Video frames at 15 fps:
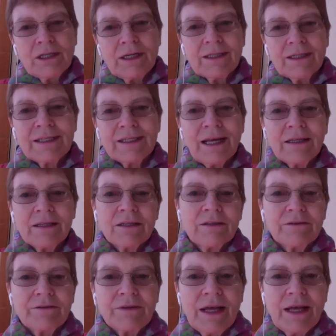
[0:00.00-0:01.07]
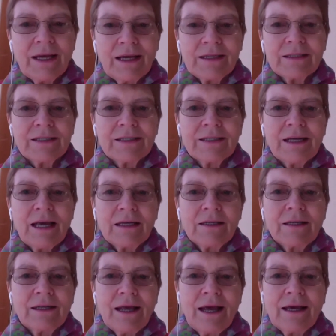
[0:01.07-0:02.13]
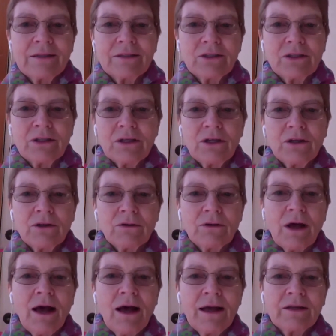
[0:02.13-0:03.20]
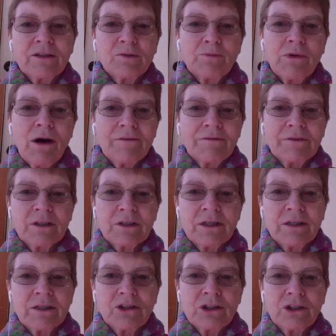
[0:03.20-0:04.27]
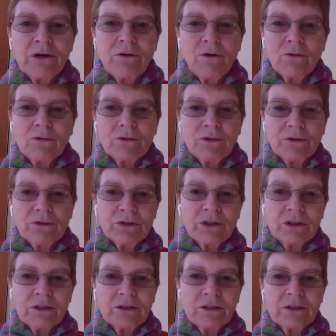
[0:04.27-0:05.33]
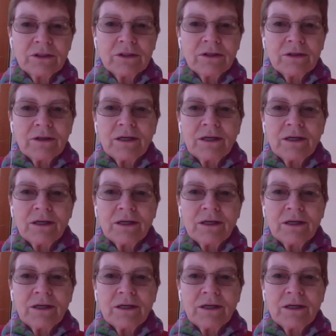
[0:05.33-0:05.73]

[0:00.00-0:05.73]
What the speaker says: incentive that gets set that the highest profit to the shareholders is